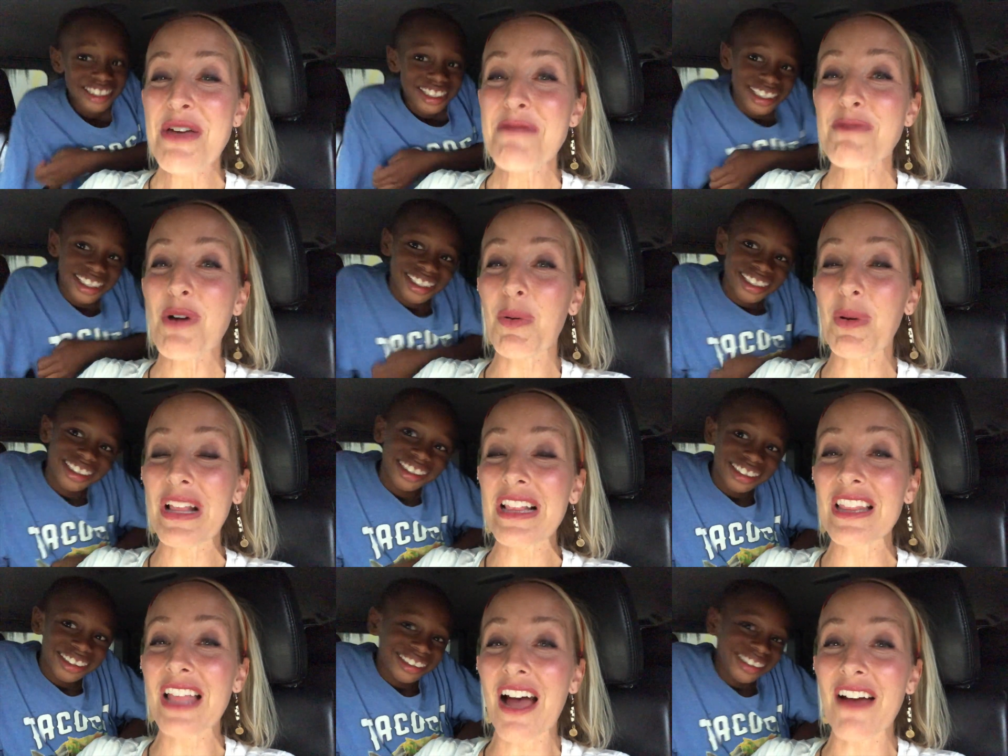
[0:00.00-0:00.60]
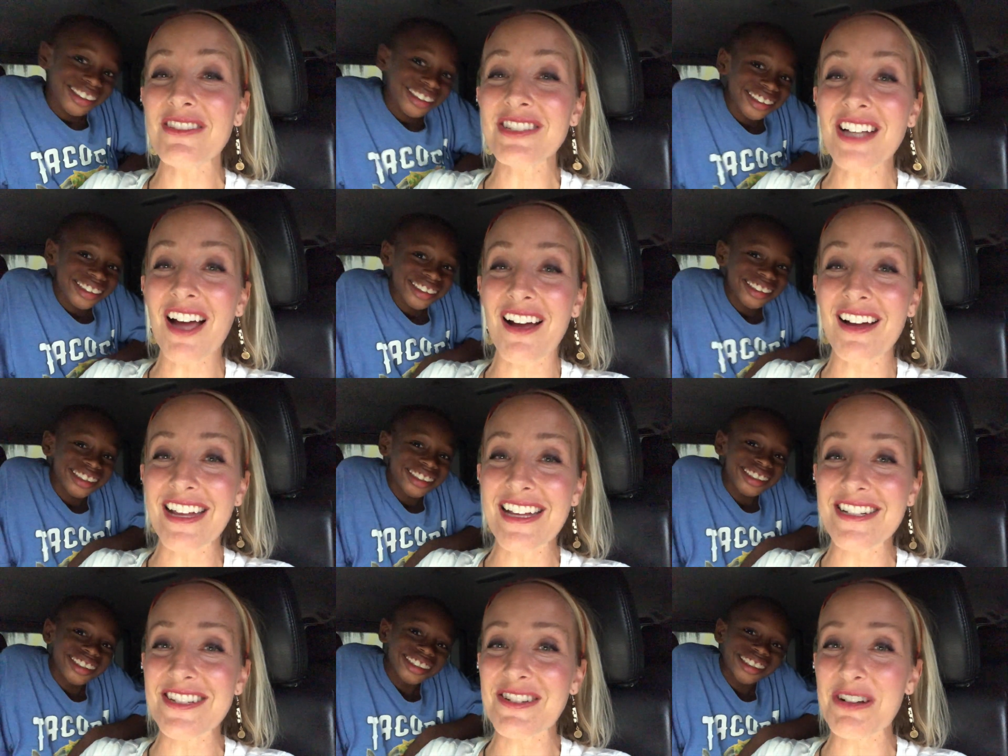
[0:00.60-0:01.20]
Speaker 1: But we loved
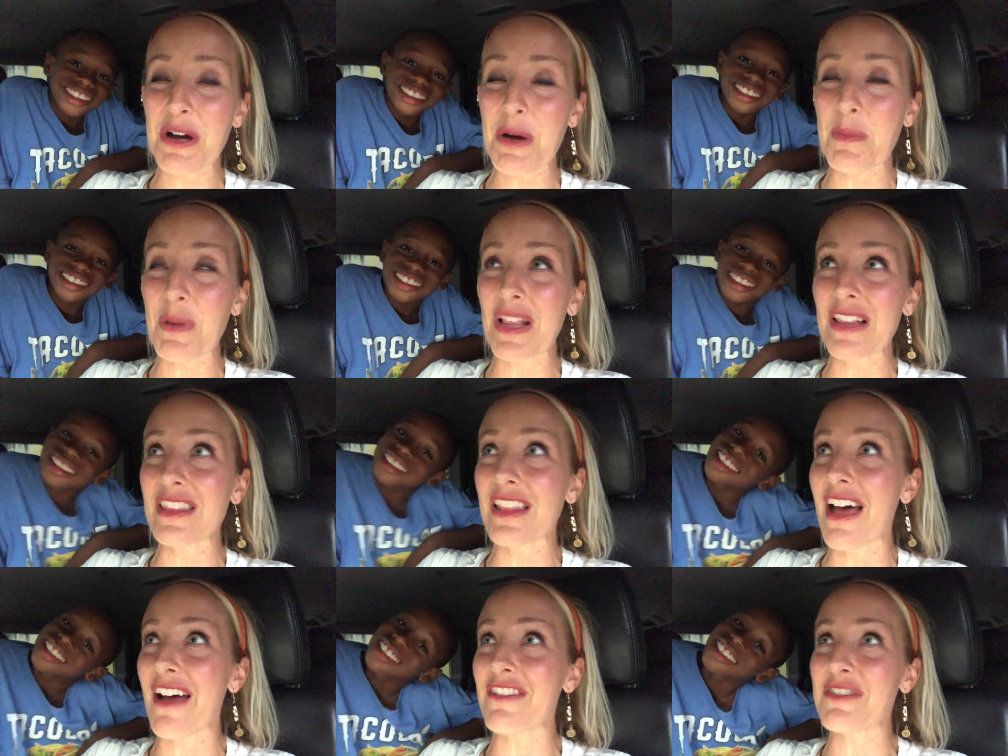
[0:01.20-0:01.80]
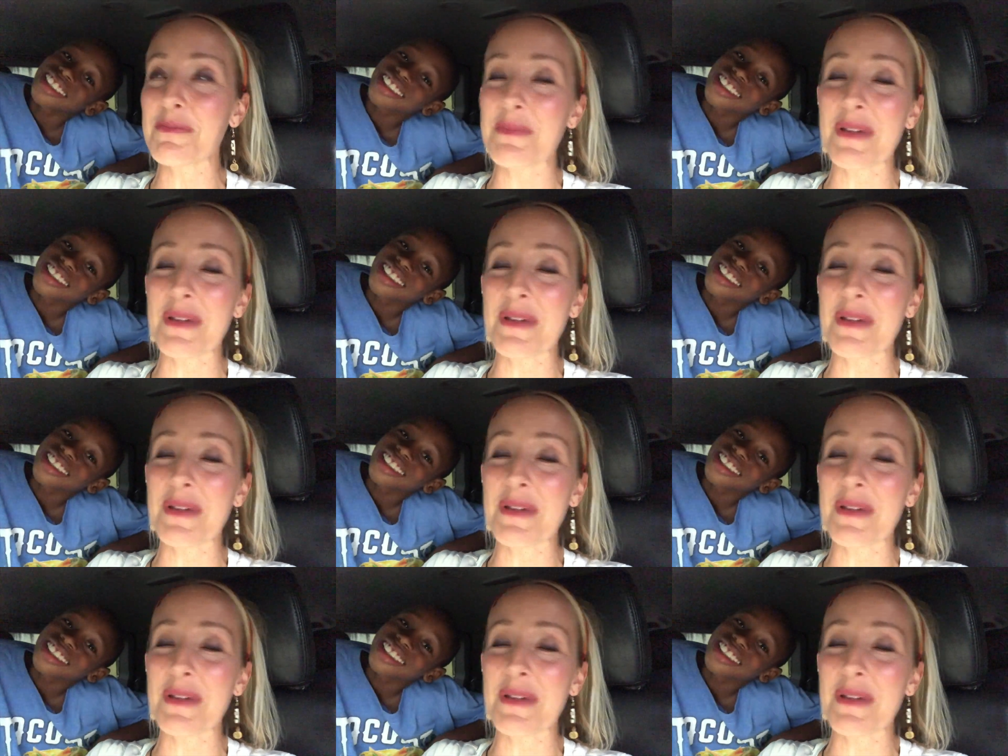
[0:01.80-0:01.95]
talking to him. We loved